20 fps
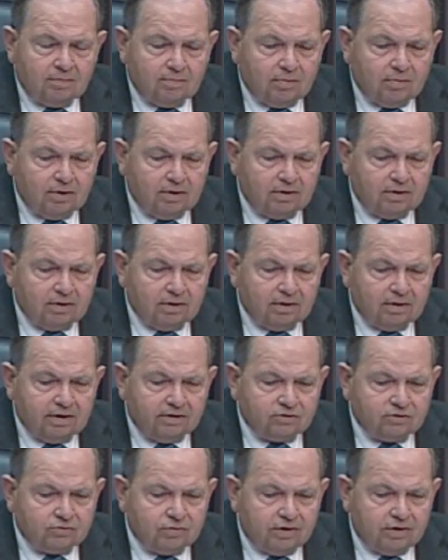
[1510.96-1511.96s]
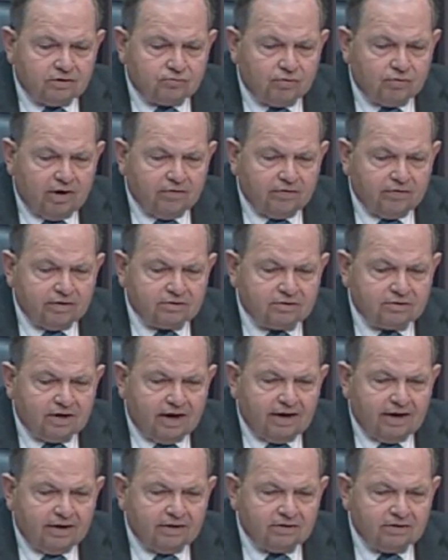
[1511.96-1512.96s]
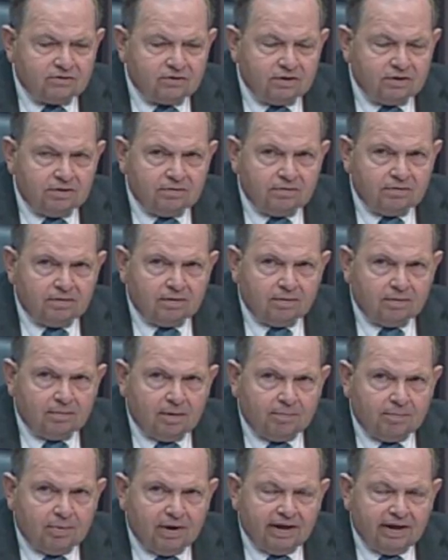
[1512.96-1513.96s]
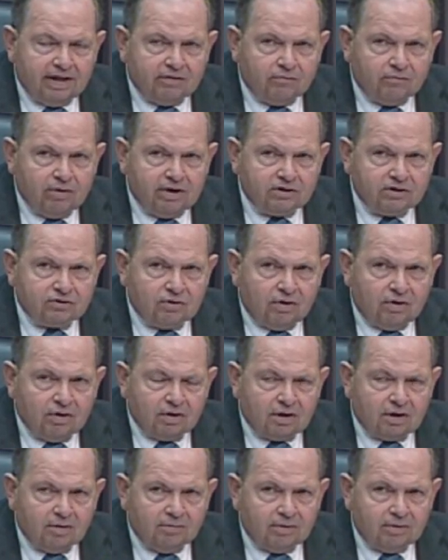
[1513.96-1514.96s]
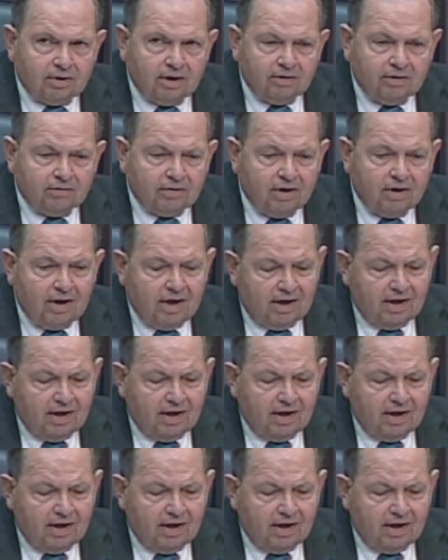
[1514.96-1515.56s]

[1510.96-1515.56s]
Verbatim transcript: But uh, it's it's rather exciting to see that a plan really starting to come together.